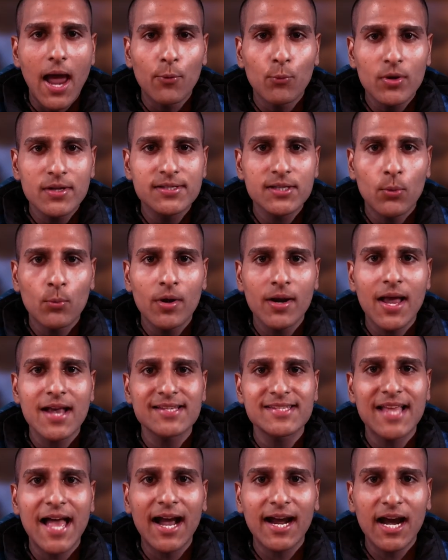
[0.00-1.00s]
and when someone
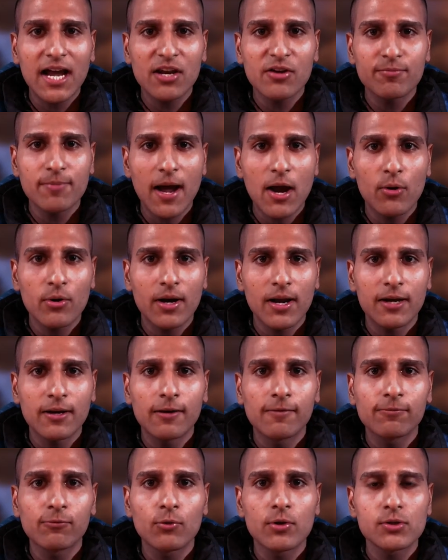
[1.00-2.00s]
has that kind of power and
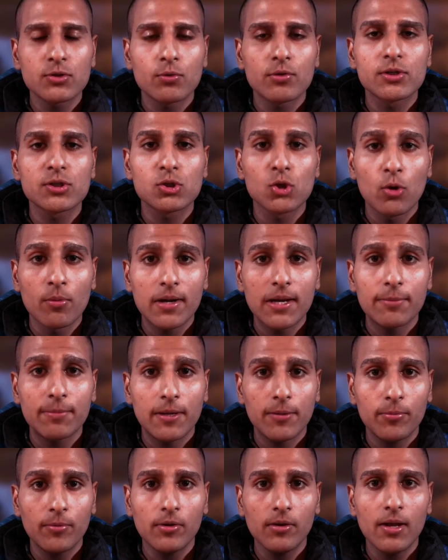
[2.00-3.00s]
influence over so many
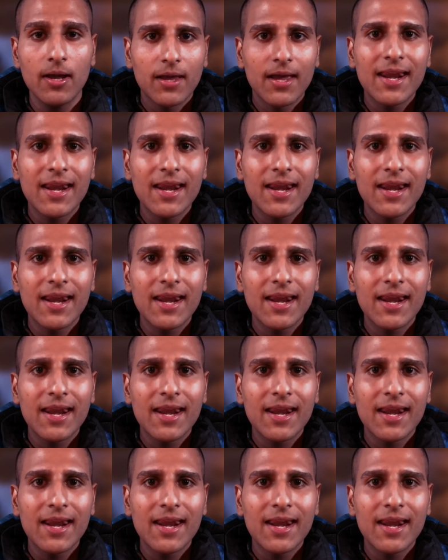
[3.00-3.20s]
people,